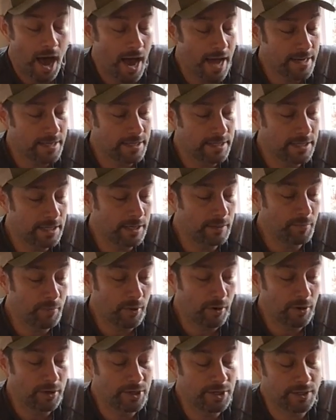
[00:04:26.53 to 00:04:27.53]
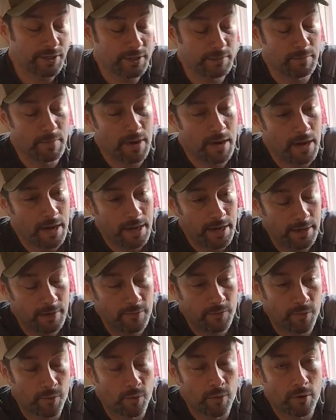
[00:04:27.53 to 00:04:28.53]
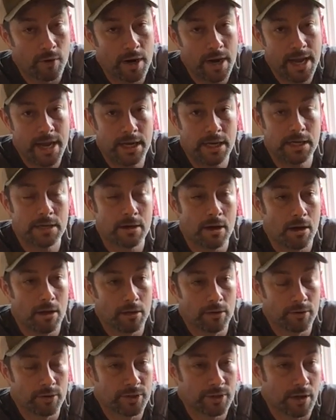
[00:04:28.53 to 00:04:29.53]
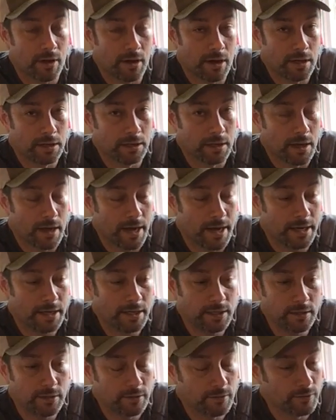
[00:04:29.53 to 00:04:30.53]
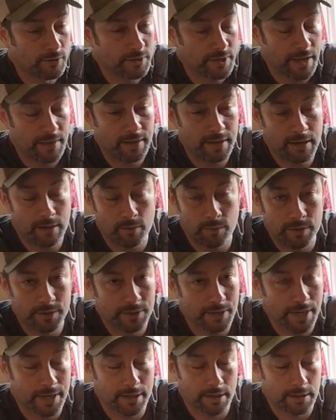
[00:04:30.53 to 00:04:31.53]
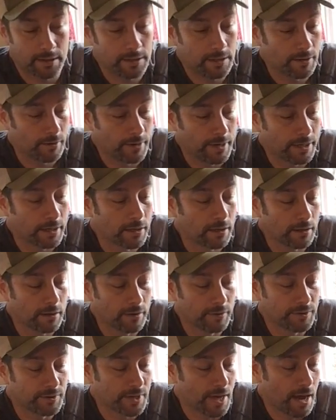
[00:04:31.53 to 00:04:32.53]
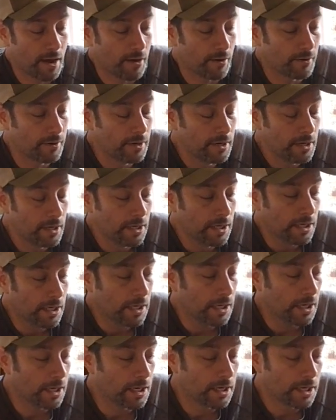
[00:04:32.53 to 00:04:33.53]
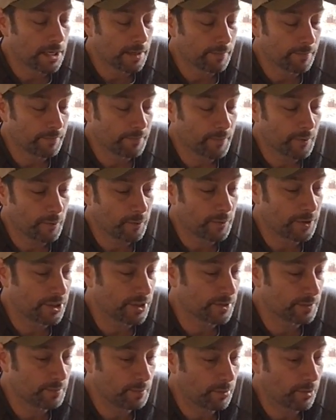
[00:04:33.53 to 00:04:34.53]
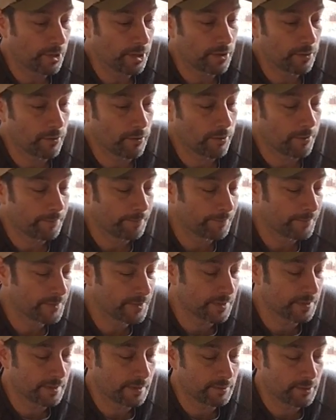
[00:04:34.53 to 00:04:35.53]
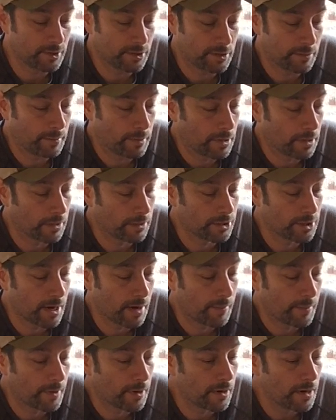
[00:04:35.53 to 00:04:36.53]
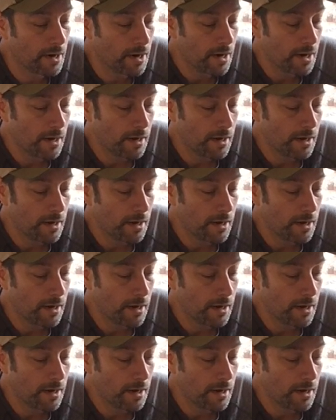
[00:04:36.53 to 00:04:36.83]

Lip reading: I did purchase mine for $80 online used. I think it was like a year-end closeout, which is pretty cool since I'm such a bargain shopper.